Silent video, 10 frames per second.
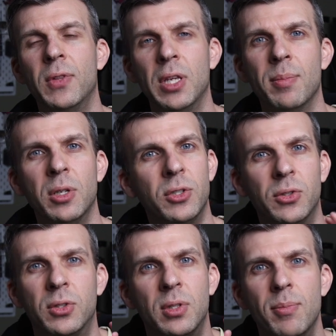of the image
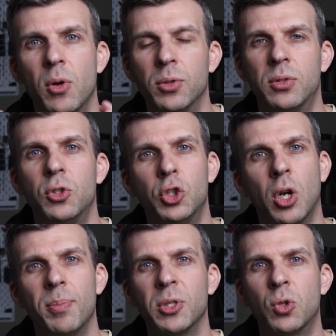is the most
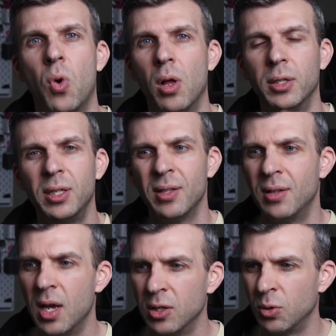sharpest quality,
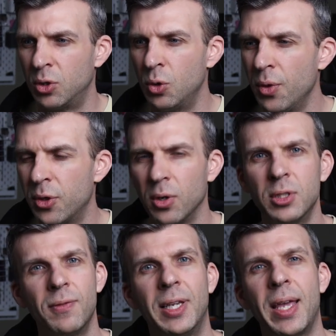and so
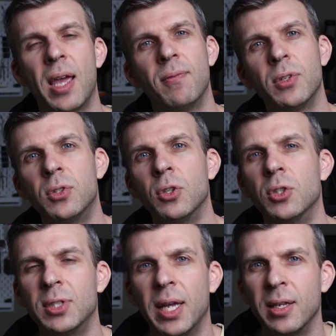2/3 of the canvas you're
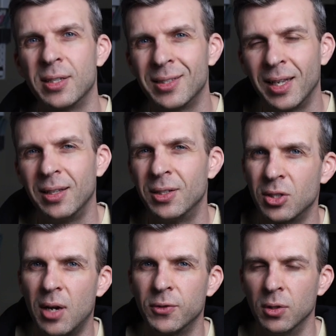just getting a slightly
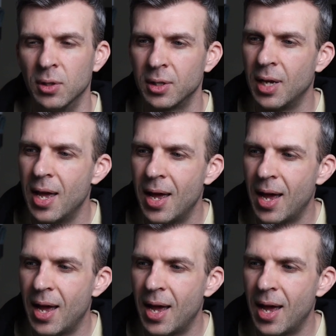softer look.